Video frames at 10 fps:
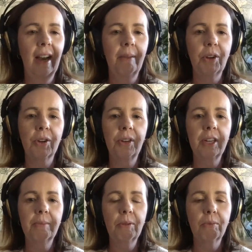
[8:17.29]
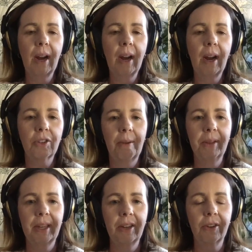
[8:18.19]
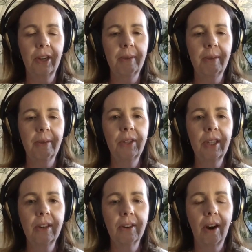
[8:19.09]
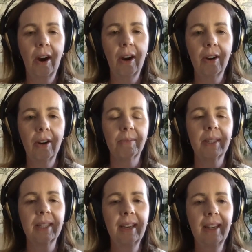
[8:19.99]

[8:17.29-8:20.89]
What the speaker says: You're going to be rock scrambling. You're going to be using your arms.